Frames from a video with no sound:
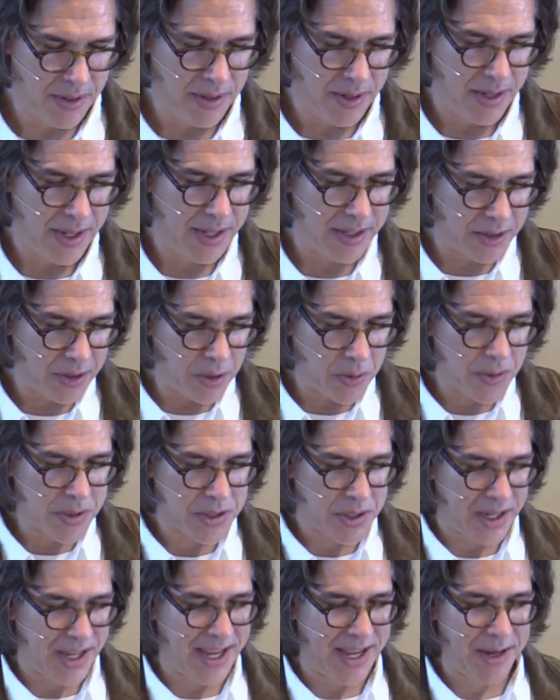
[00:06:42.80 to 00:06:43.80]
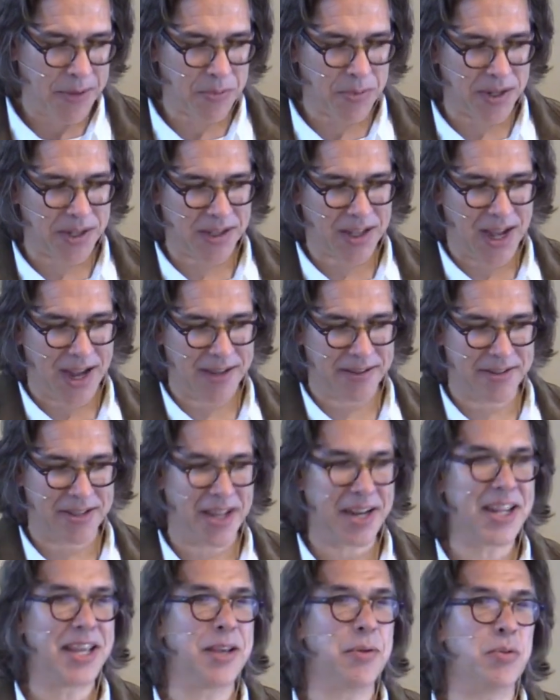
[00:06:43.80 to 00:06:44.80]
And Lewis, he realized
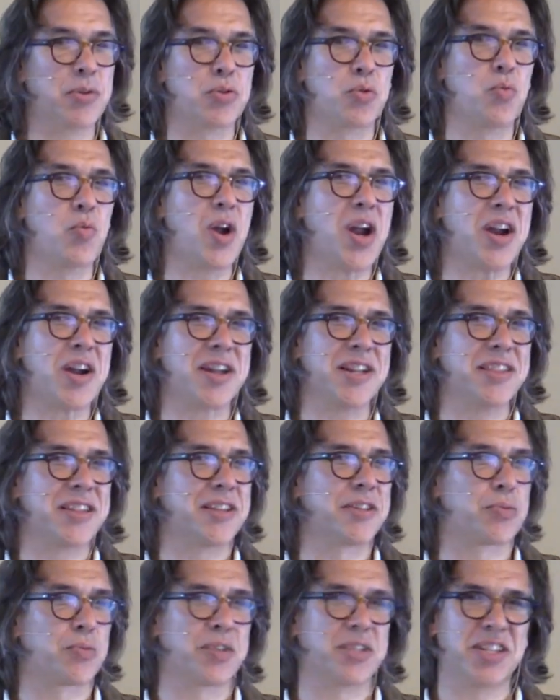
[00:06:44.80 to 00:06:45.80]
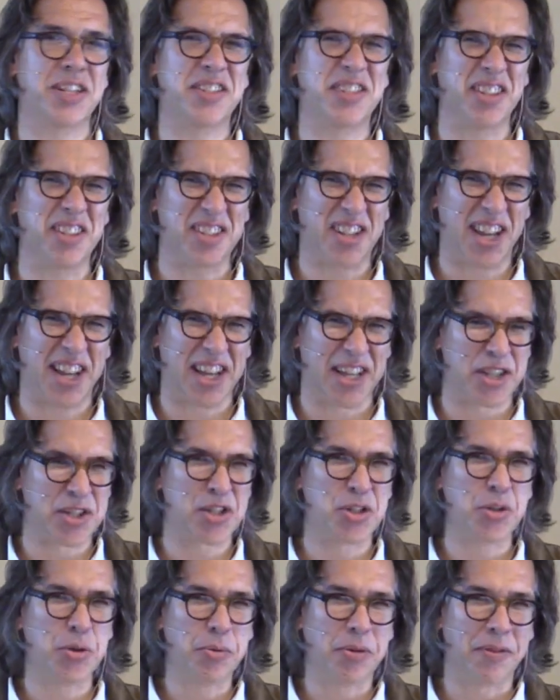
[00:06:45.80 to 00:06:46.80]
that he was wearing this resistance like a
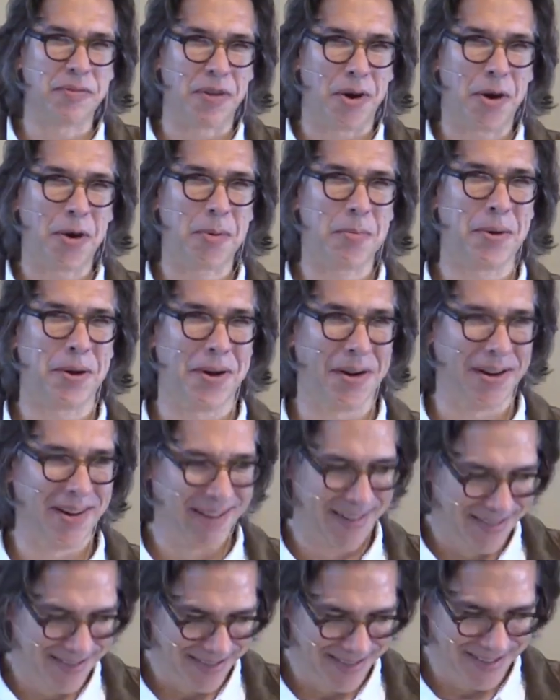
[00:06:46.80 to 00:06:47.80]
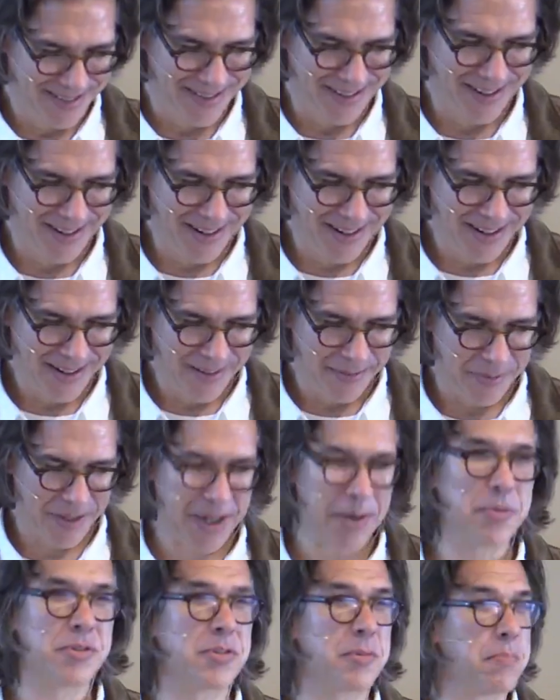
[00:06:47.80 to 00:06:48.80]
suit of armor that
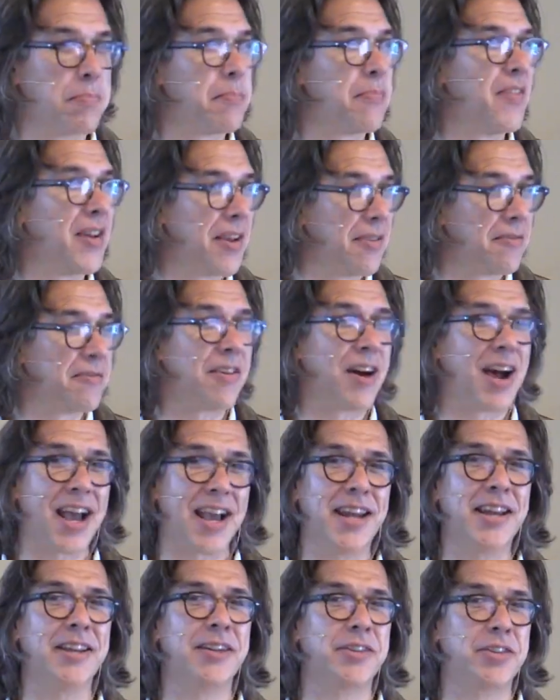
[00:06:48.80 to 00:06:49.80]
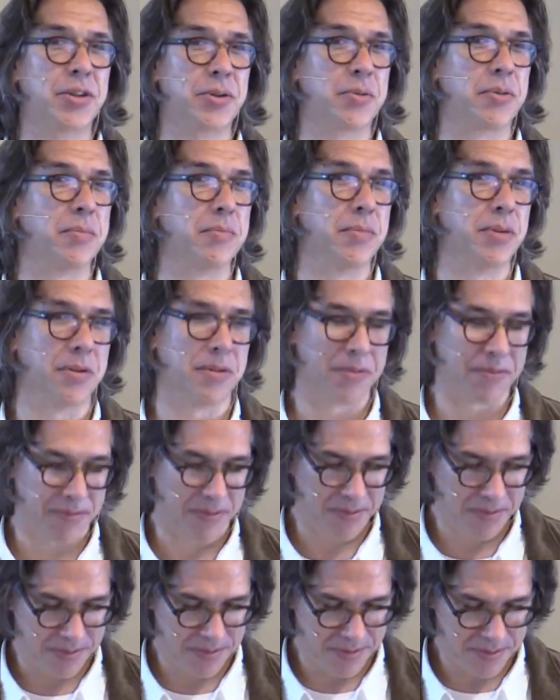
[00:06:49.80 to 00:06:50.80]
he was Im- invited to
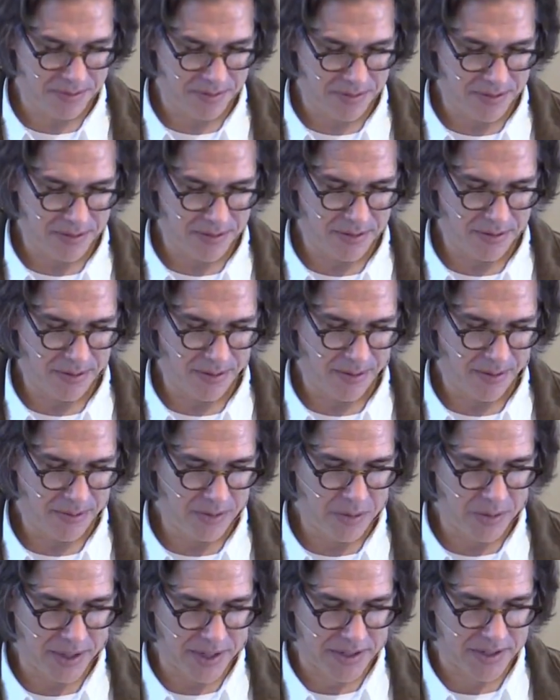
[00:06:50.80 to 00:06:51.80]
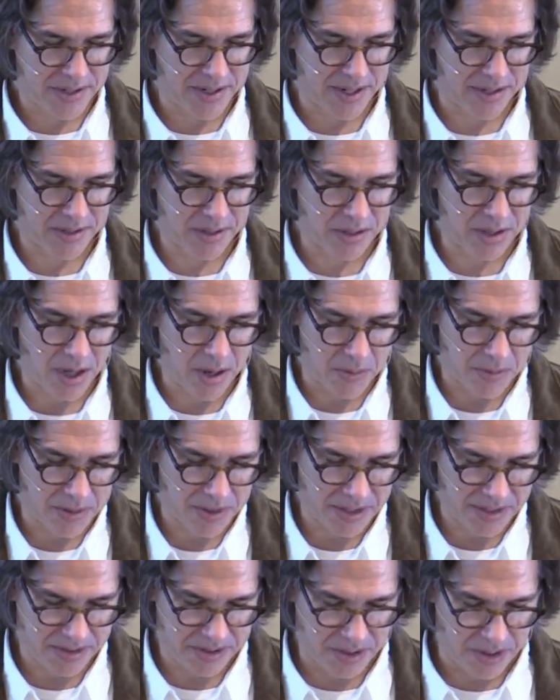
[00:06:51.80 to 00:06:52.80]
remove, to, in a sense, lower
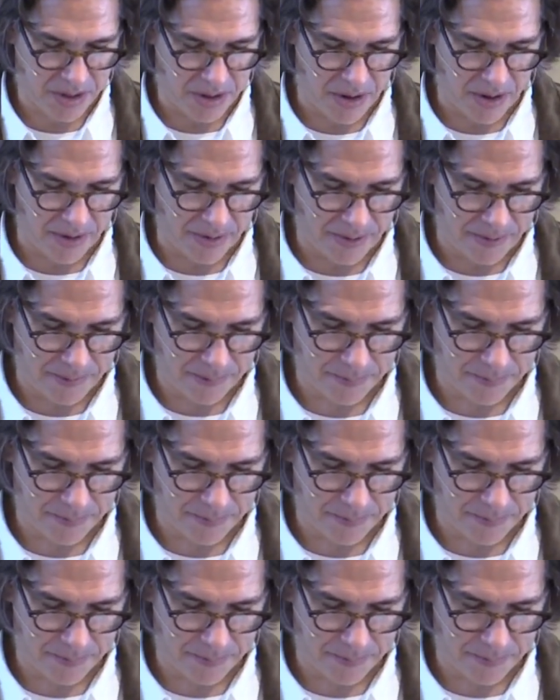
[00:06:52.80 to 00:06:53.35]
his guard.